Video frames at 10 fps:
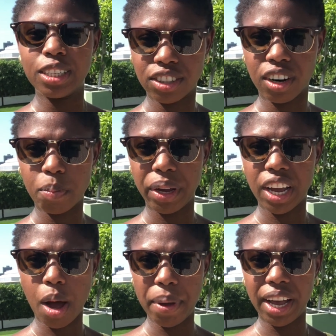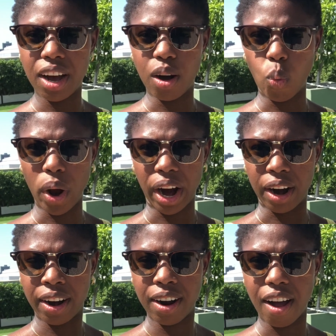start becoming
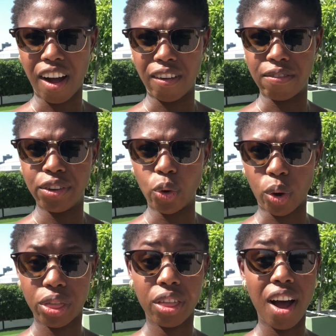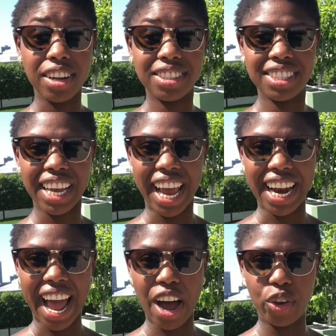aware of your thoughts
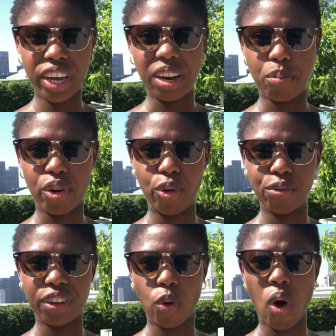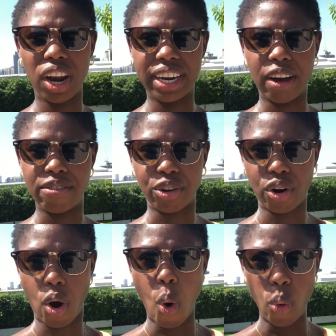and how you can improve the quality of
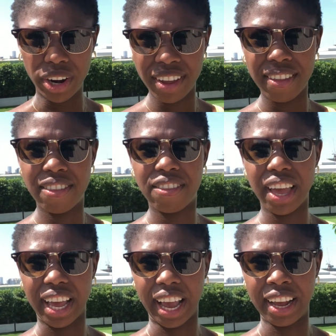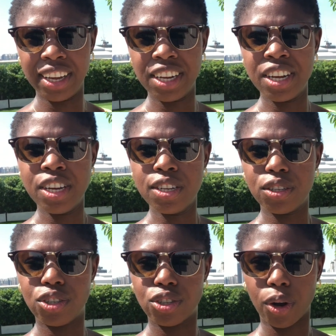your own thinking.
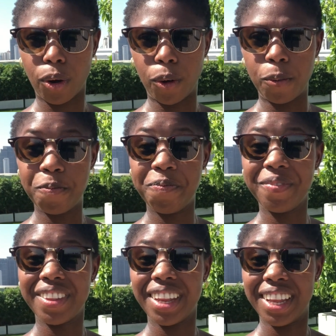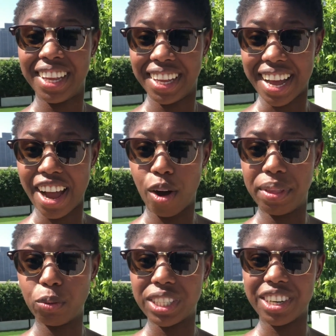So I
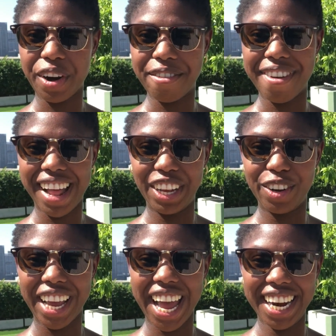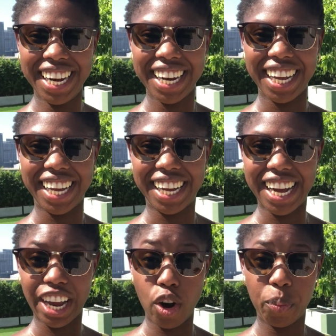hope that was a great value again.
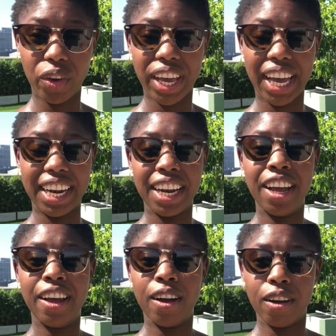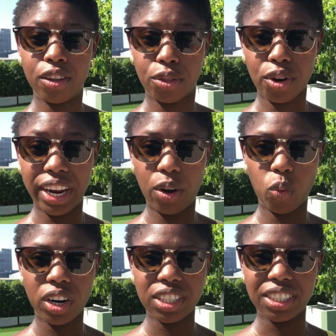I hope you can turn
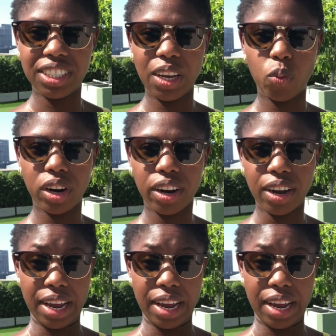inwards and see what